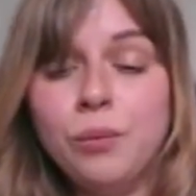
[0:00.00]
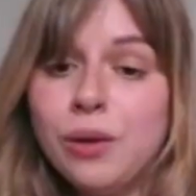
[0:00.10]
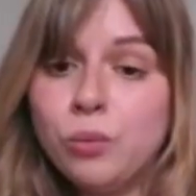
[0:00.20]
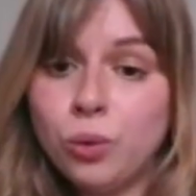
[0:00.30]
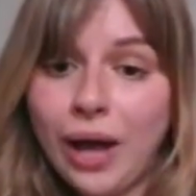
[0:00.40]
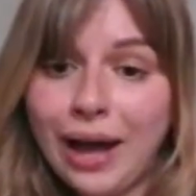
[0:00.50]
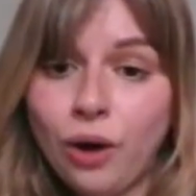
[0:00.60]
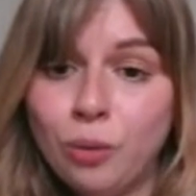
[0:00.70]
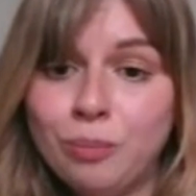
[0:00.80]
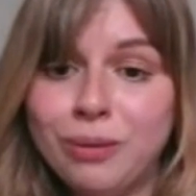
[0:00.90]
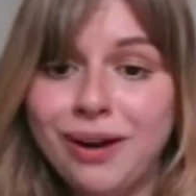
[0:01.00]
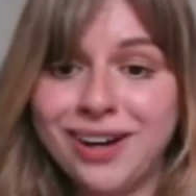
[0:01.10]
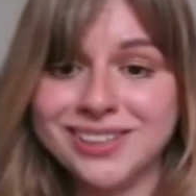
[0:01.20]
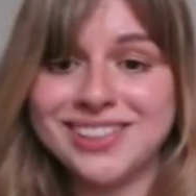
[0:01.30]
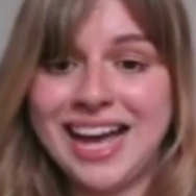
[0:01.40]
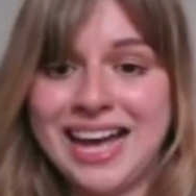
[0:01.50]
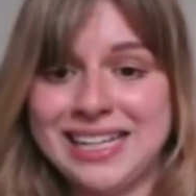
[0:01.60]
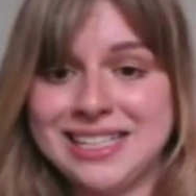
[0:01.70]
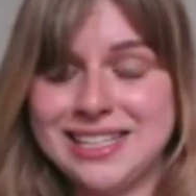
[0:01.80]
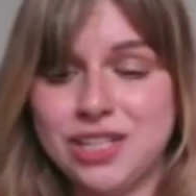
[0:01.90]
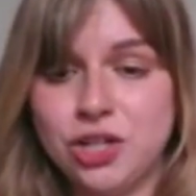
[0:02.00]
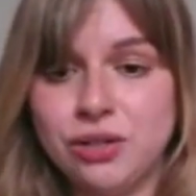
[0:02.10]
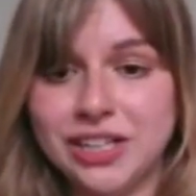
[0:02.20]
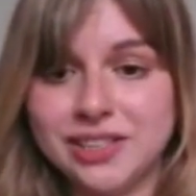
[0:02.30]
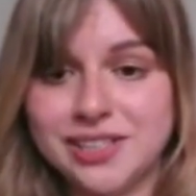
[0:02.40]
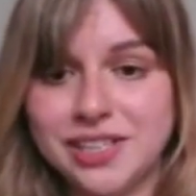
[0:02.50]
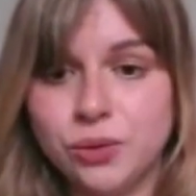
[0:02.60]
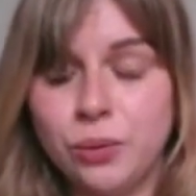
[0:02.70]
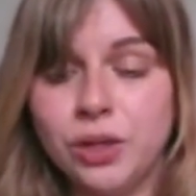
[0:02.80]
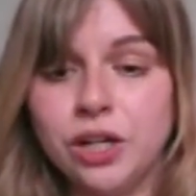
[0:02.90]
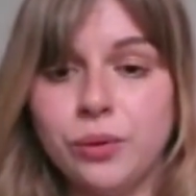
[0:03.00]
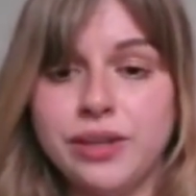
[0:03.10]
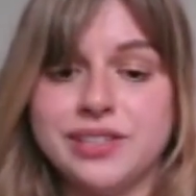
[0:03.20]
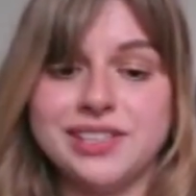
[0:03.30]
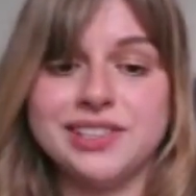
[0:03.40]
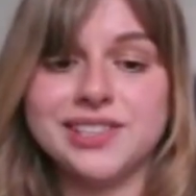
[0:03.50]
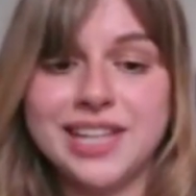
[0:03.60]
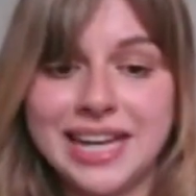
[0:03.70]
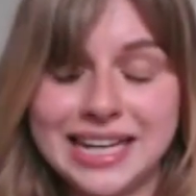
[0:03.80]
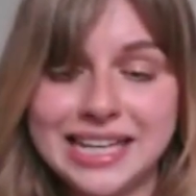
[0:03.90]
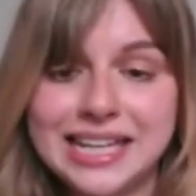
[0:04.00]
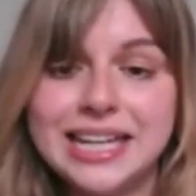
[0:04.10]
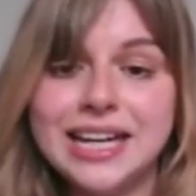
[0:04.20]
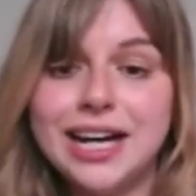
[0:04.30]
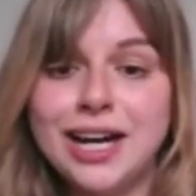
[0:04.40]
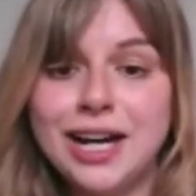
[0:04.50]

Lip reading: it will help us and the university that we work with to see